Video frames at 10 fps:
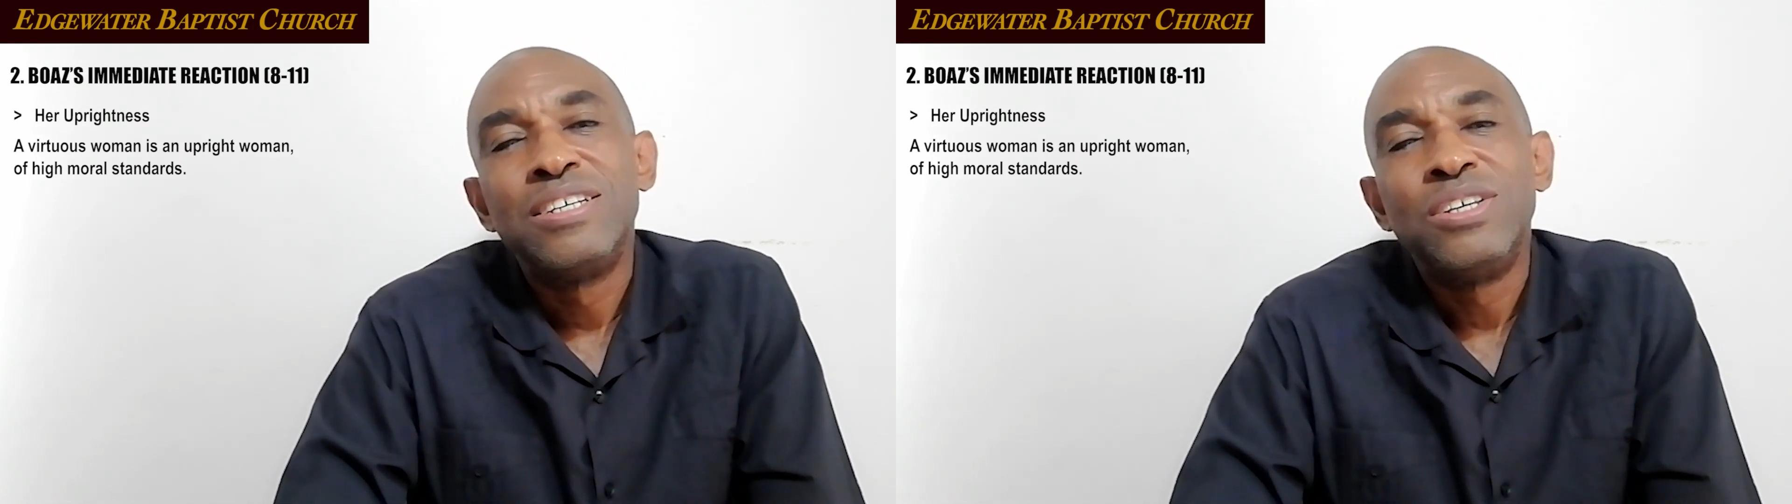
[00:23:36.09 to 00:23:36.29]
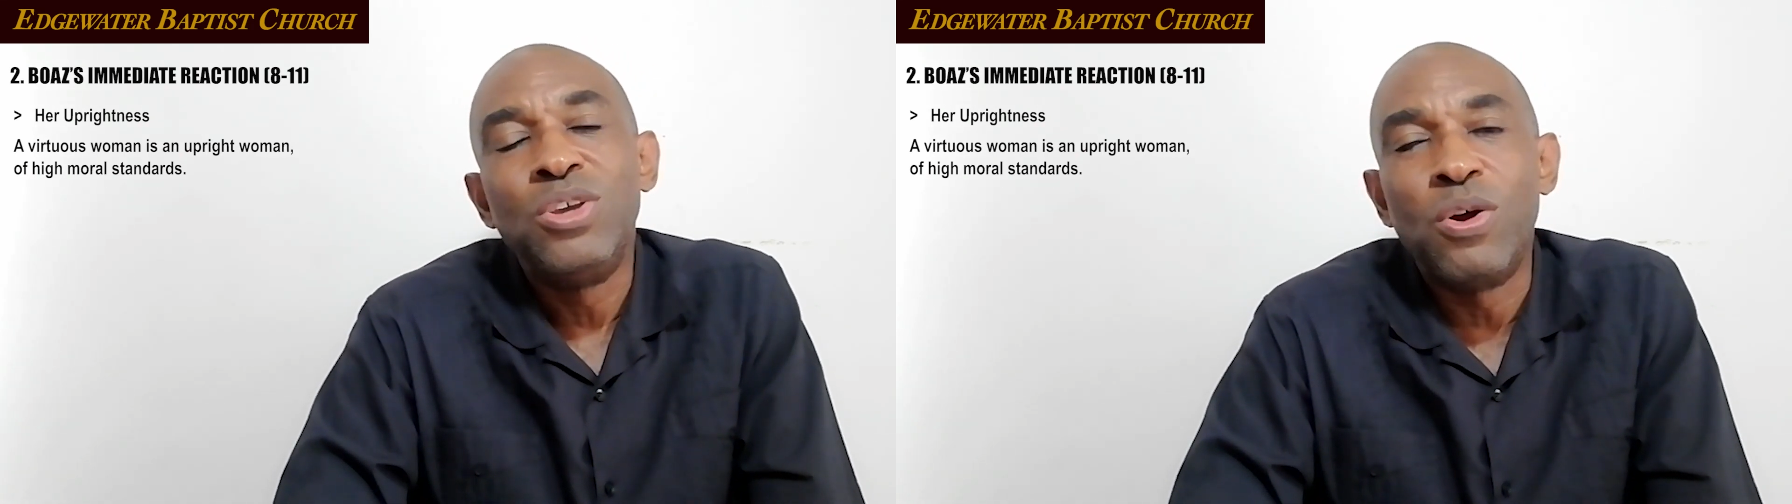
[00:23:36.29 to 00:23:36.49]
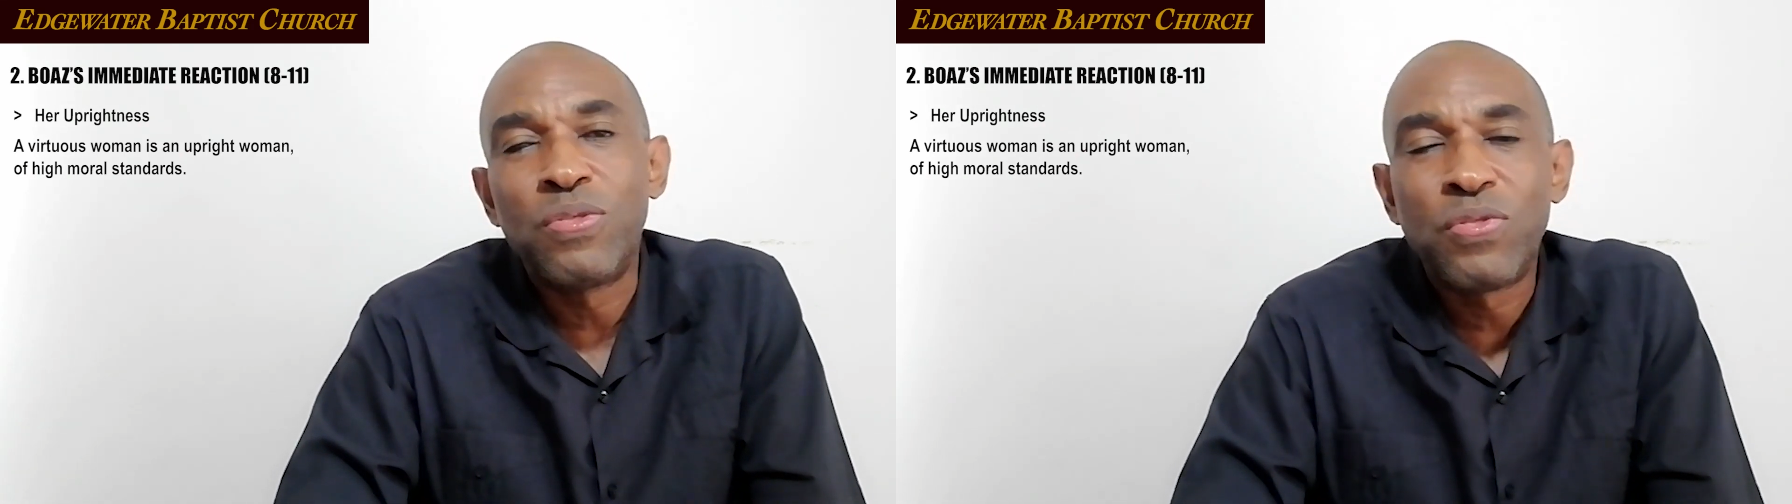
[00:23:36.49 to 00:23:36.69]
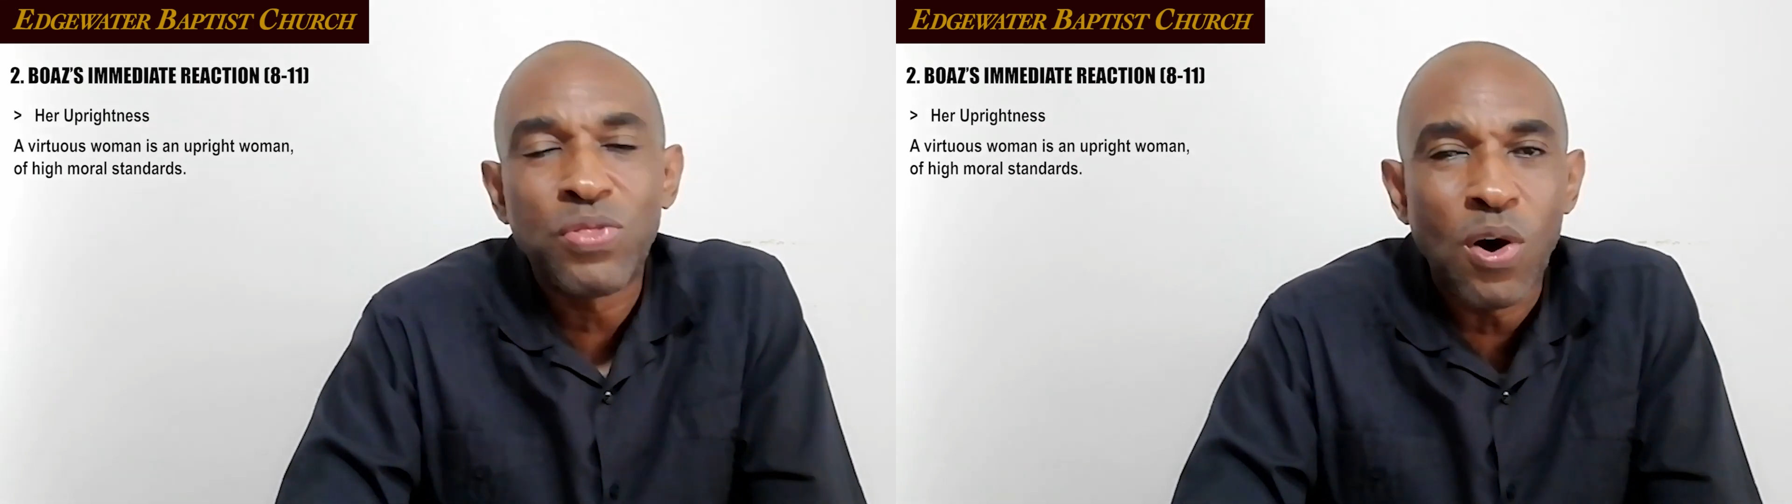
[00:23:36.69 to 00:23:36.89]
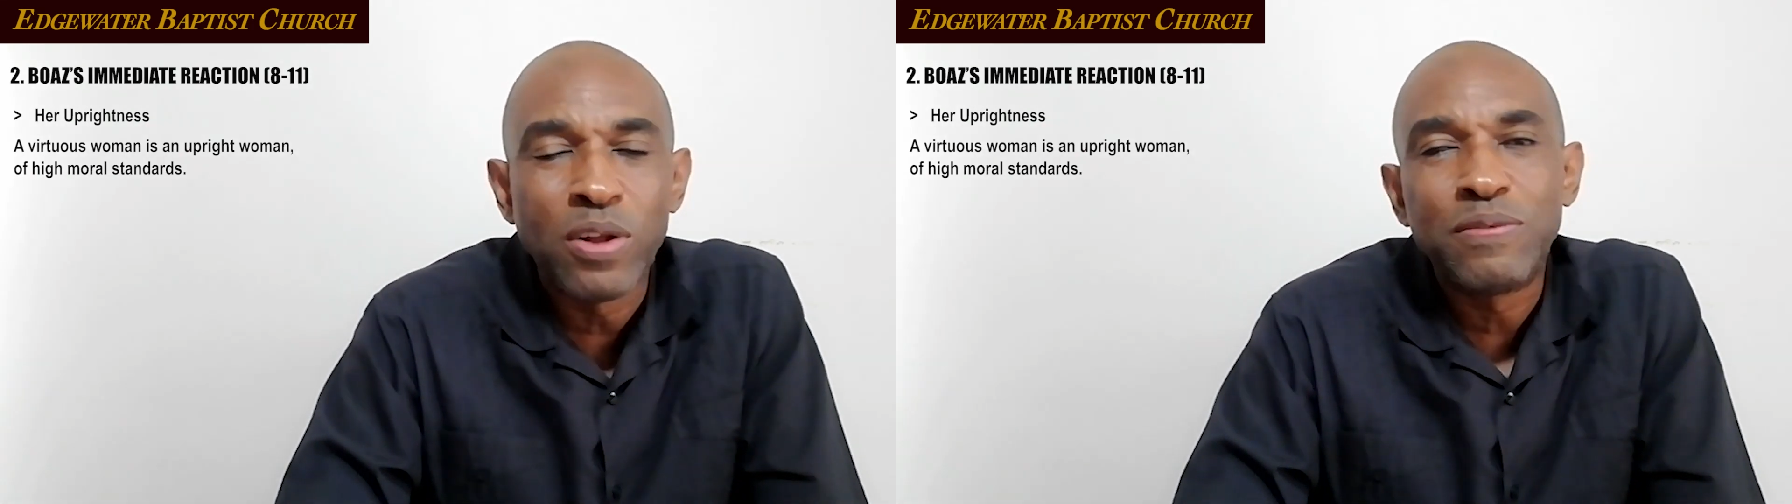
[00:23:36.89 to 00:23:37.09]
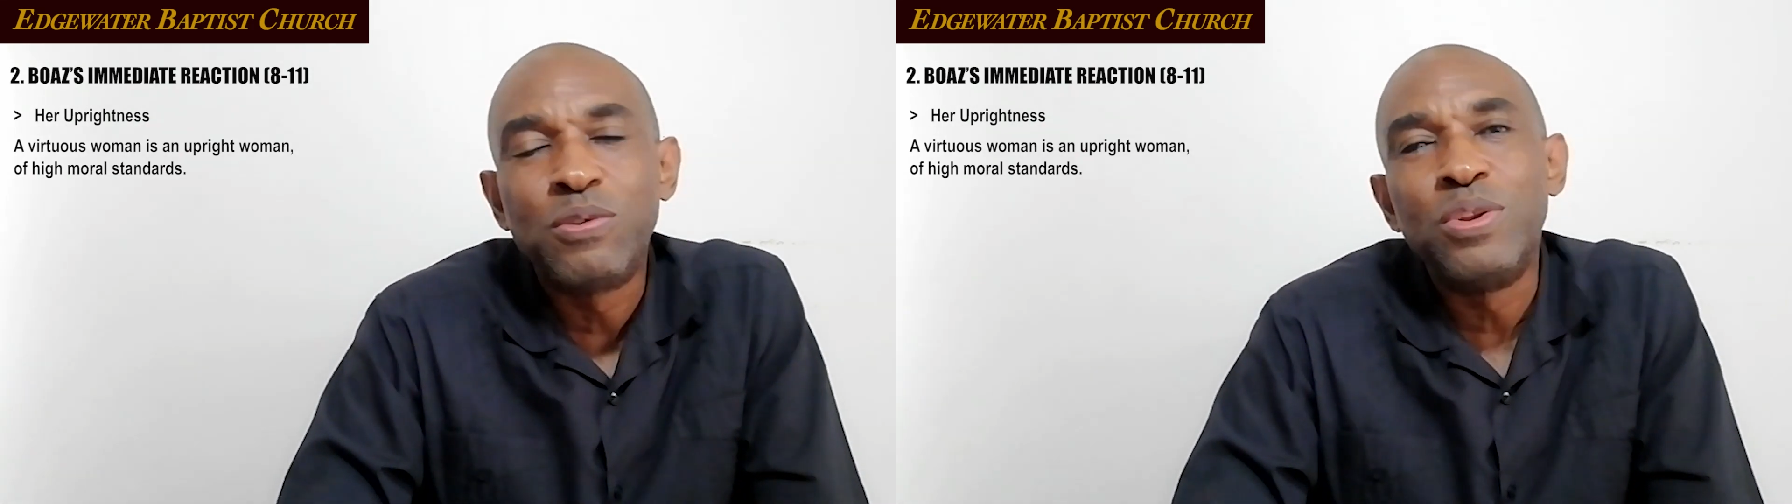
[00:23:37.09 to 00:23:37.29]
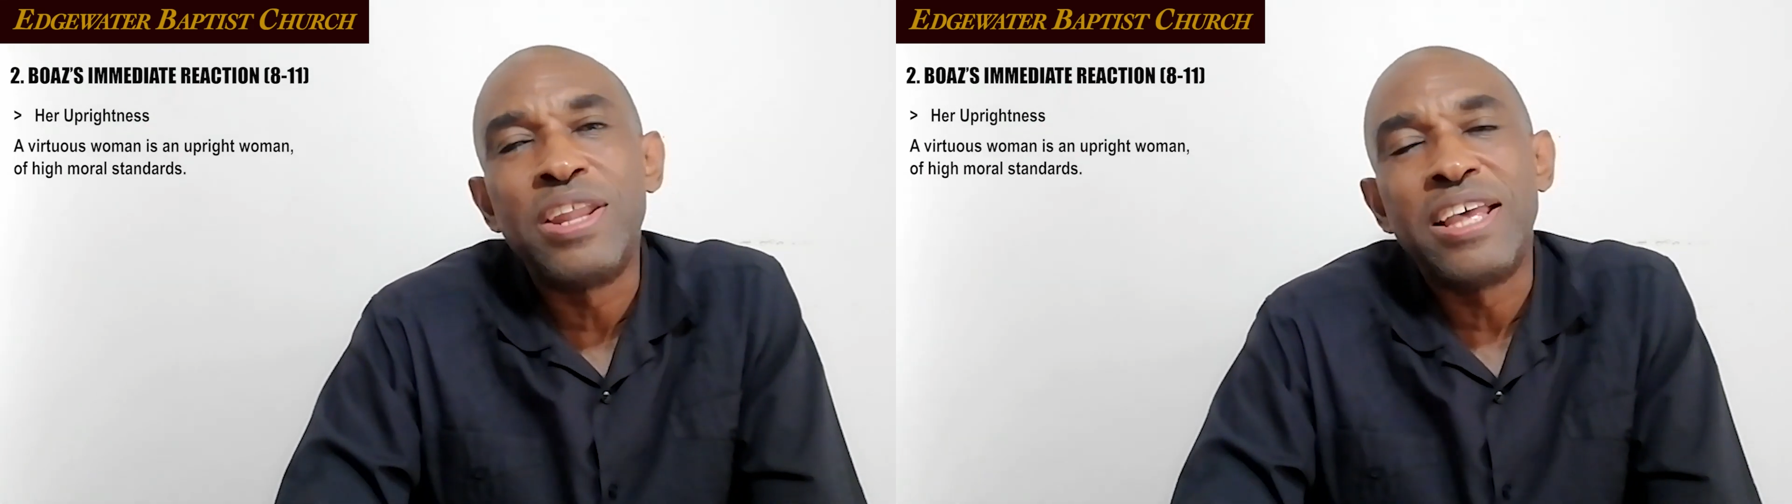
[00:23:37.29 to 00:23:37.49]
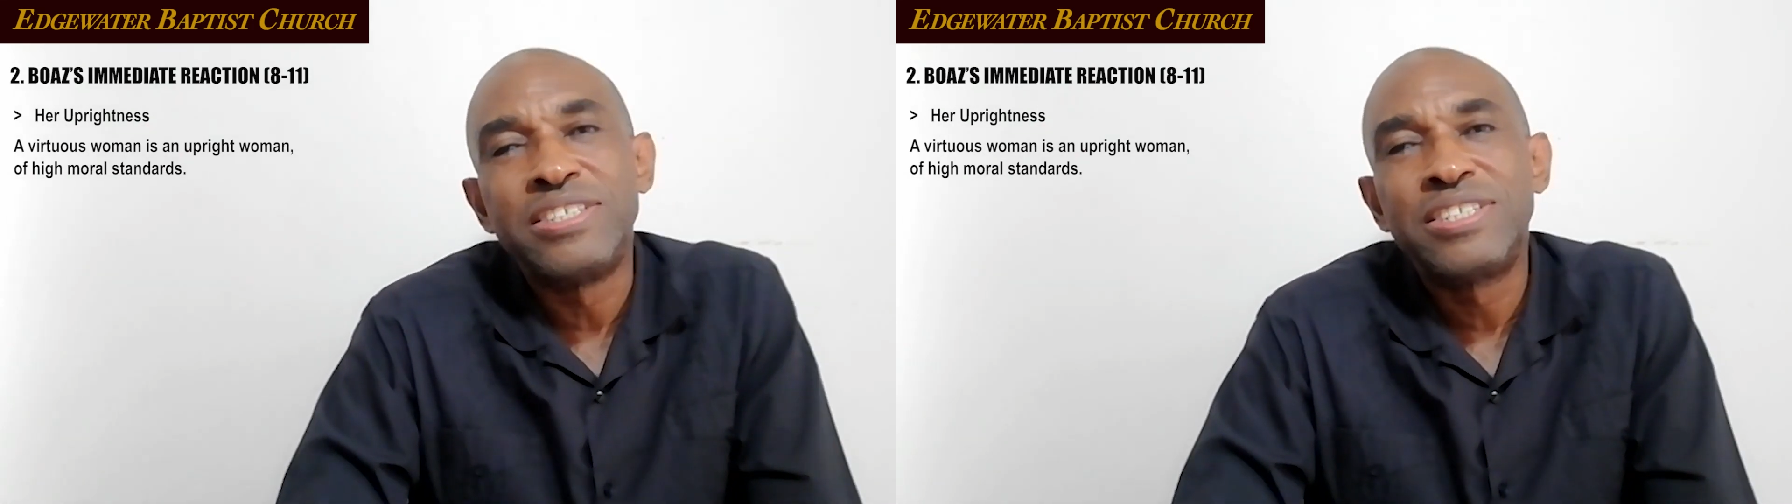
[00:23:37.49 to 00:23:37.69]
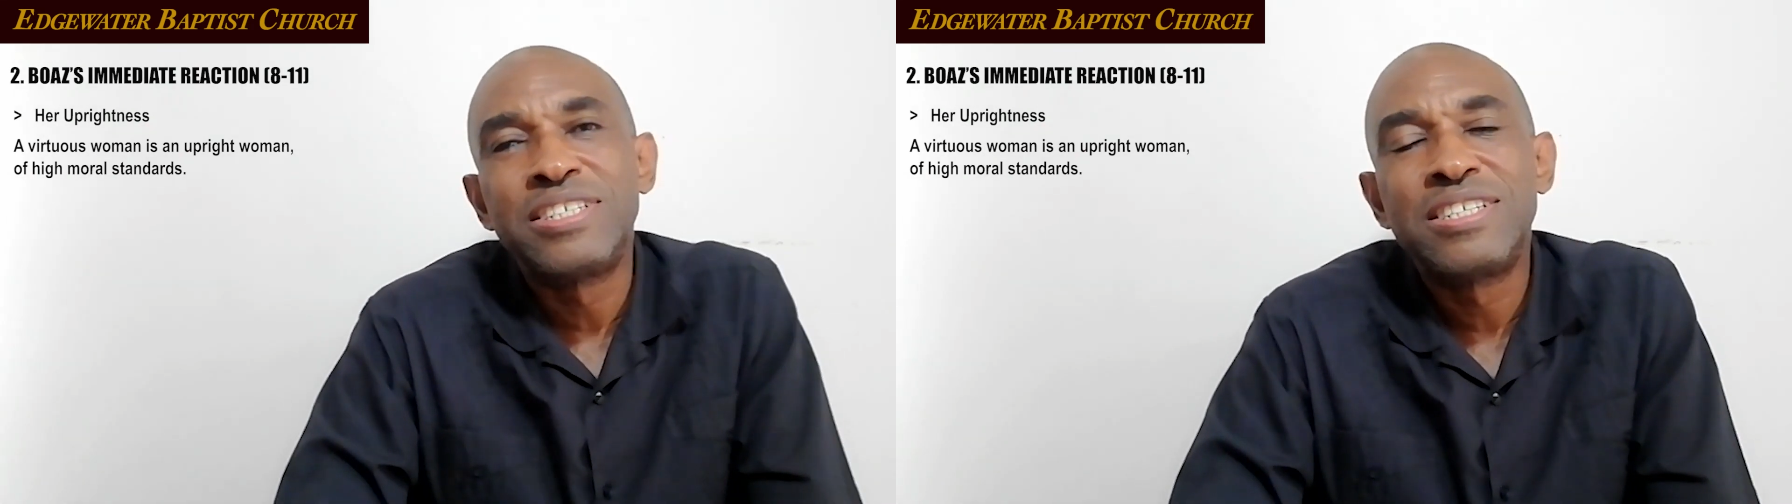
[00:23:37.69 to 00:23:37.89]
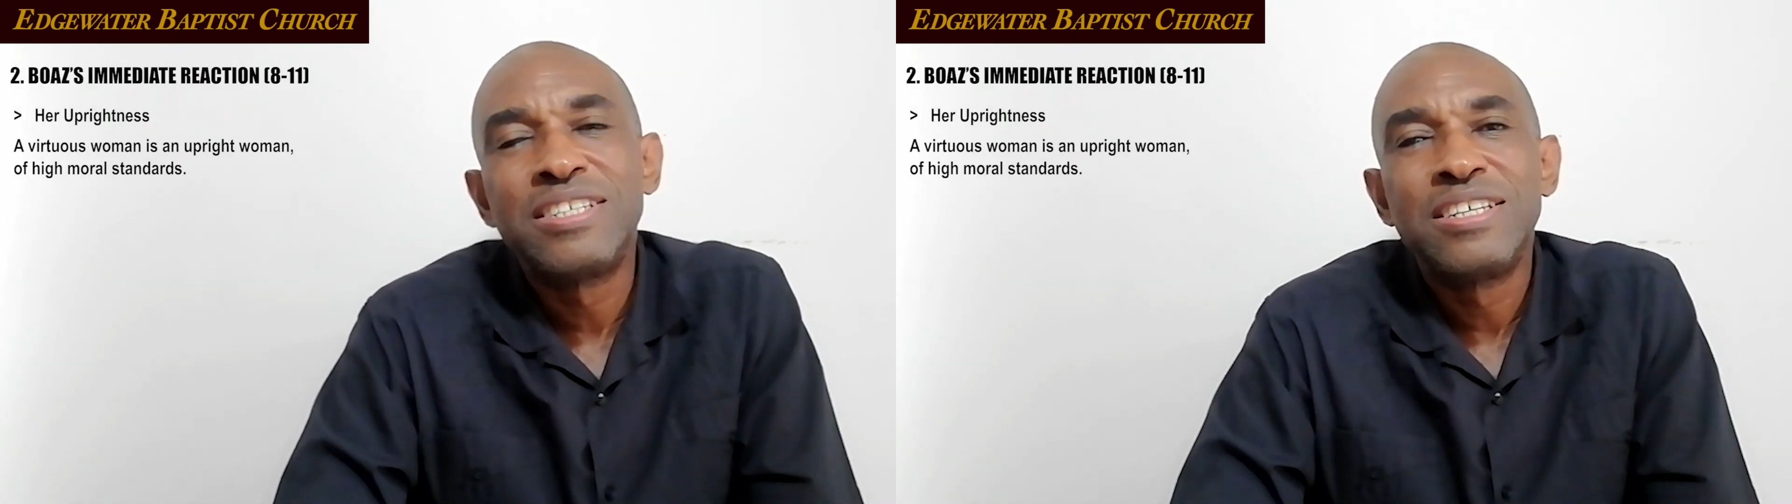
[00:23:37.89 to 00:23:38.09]
your
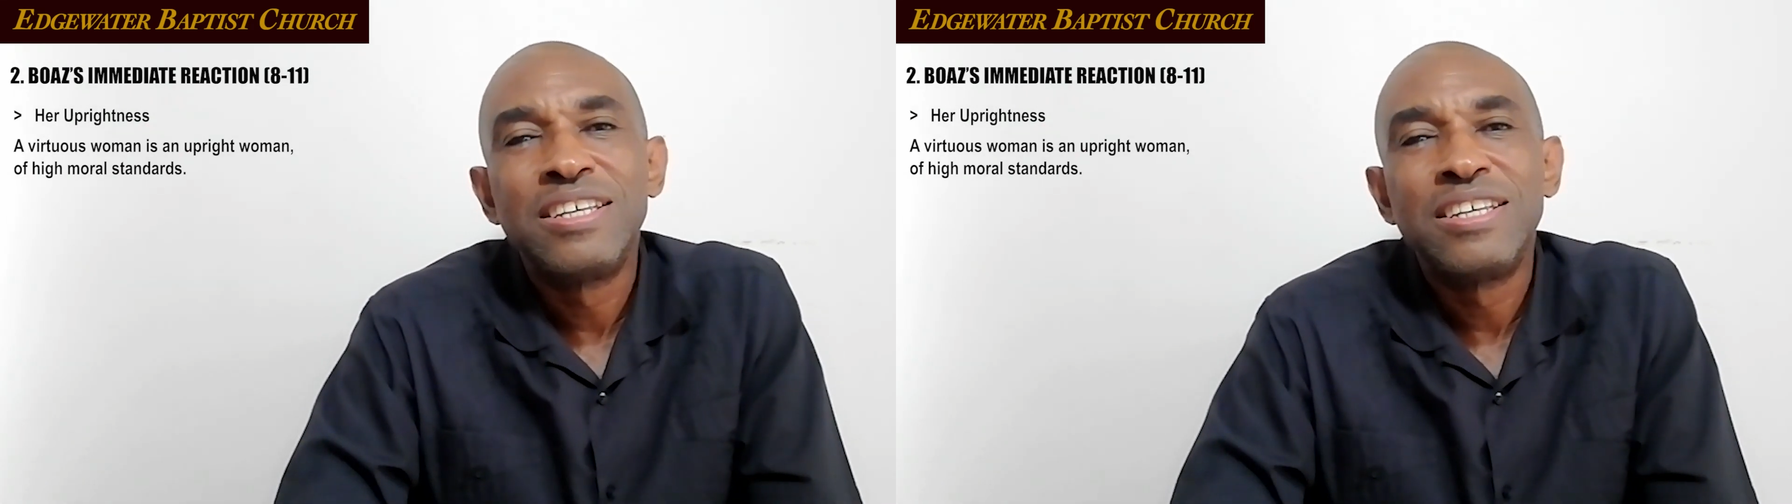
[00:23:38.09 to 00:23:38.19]
thoughtfulness,